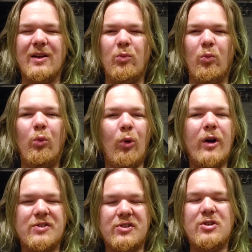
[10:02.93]

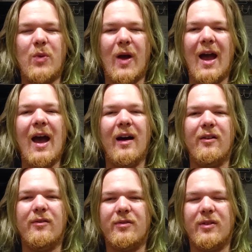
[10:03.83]
once you
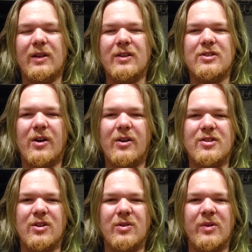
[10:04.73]
have a guitar
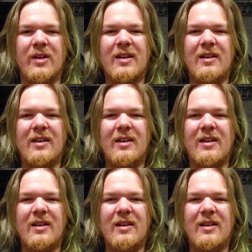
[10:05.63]
tone